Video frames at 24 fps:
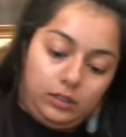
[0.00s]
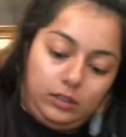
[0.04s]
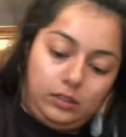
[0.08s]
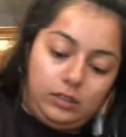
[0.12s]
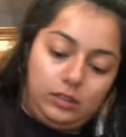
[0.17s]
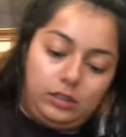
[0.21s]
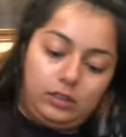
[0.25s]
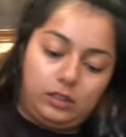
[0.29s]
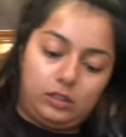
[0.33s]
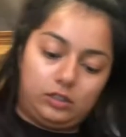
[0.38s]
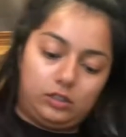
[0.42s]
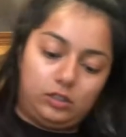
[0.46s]

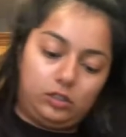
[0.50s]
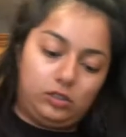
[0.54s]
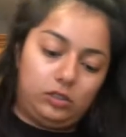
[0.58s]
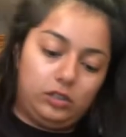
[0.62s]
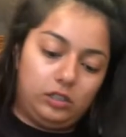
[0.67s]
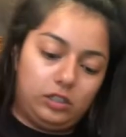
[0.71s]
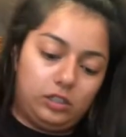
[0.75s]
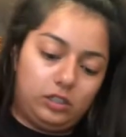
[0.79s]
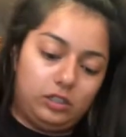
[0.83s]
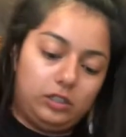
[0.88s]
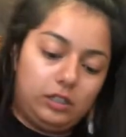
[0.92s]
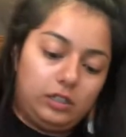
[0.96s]
Because you
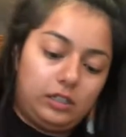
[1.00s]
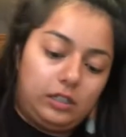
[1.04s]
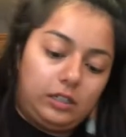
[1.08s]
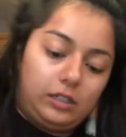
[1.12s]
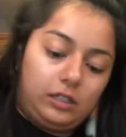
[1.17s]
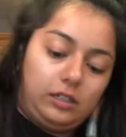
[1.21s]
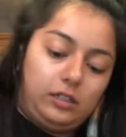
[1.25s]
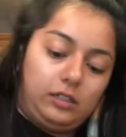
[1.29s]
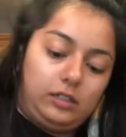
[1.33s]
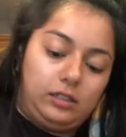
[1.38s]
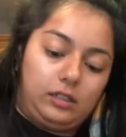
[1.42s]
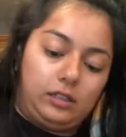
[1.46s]
literally gotta
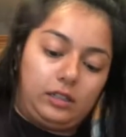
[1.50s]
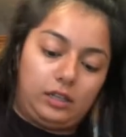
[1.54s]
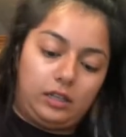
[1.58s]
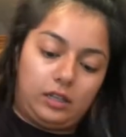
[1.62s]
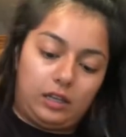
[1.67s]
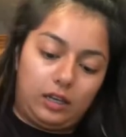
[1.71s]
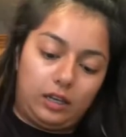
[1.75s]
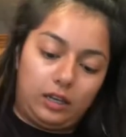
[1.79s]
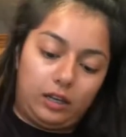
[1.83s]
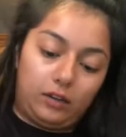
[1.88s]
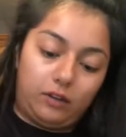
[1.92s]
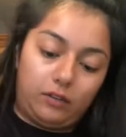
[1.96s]
get
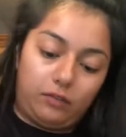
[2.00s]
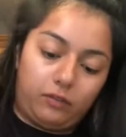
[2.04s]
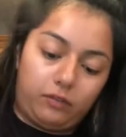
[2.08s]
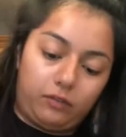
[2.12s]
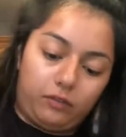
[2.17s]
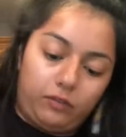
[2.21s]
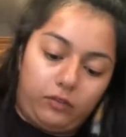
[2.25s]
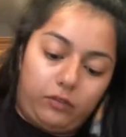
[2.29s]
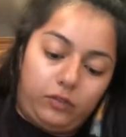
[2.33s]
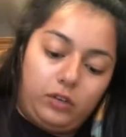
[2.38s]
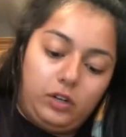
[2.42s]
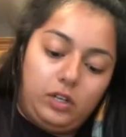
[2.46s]

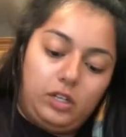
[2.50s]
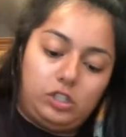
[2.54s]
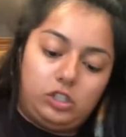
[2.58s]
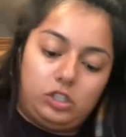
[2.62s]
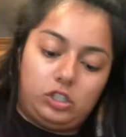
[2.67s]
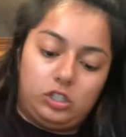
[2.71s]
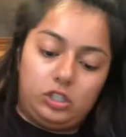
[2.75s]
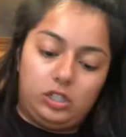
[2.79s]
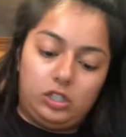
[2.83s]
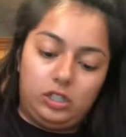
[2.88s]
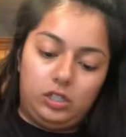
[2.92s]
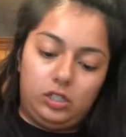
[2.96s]
every
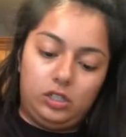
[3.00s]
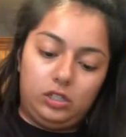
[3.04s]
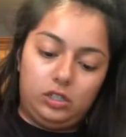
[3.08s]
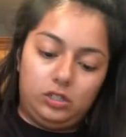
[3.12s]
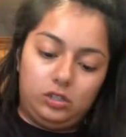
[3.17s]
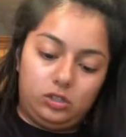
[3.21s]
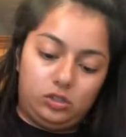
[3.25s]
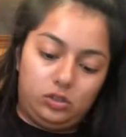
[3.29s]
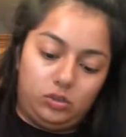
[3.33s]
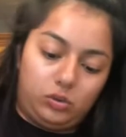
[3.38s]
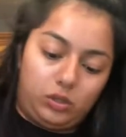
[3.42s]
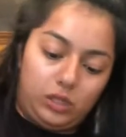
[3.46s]
cheese
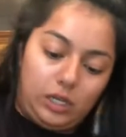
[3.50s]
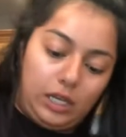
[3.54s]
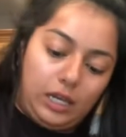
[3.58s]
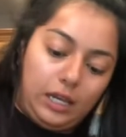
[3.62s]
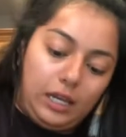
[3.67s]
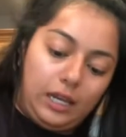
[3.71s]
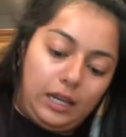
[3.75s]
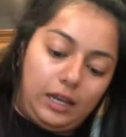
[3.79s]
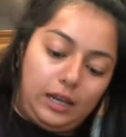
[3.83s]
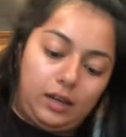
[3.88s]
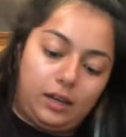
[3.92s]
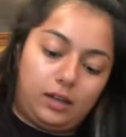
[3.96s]
you
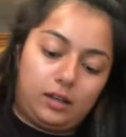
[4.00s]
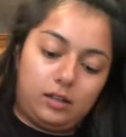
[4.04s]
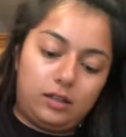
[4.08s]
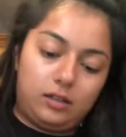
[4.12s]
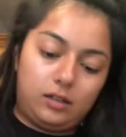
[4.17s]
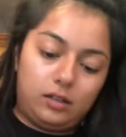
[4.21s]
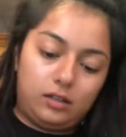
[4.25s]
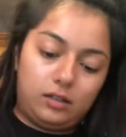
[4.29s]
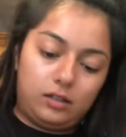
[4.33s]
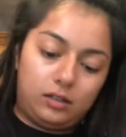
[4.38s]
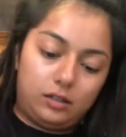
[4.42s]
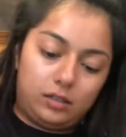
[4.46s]
can
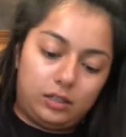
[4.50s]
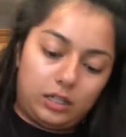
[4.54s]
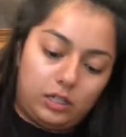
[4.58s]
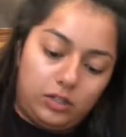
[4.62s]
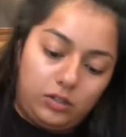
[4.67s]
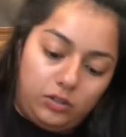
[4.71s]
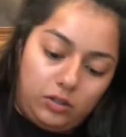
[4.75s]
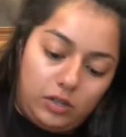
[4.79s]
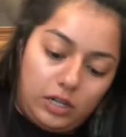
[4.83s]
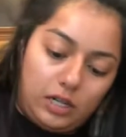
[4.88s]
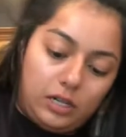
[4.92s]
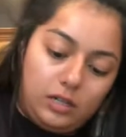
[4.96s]
that you
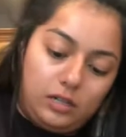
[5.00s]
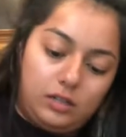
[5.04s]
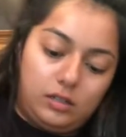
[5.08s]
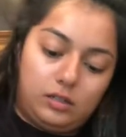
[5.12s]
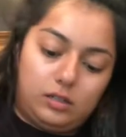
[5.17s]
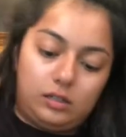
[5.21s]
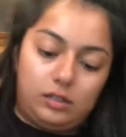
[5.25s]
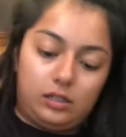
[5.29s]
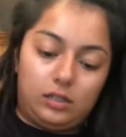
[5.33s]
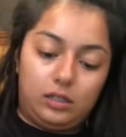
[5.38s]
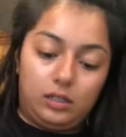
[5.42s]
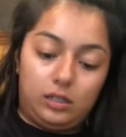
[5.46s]
added
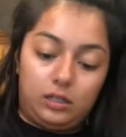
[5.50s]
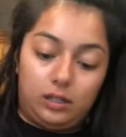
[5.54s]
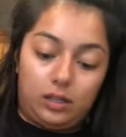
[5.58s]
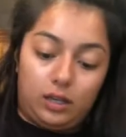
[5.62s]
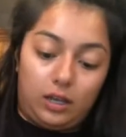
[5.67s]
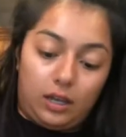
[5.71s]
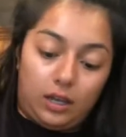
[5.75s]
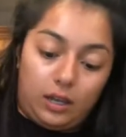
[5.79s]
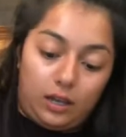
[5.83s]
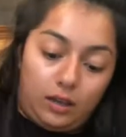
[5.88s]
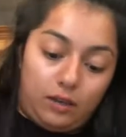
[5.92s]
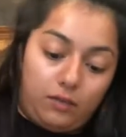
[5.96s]
in
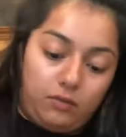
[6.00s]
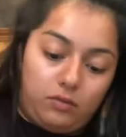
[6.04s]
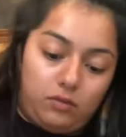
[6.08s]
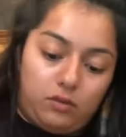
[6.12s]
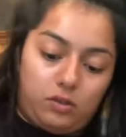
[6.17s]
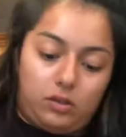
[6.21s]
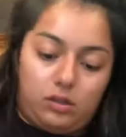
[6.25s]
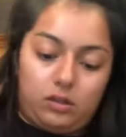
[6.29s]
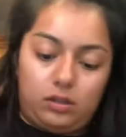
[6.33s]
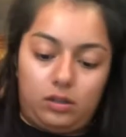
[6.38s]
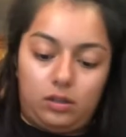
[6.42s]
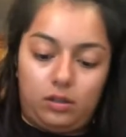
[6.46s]

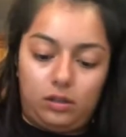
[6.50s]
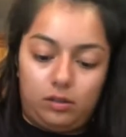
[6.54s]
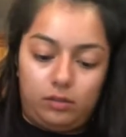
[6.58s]
everything.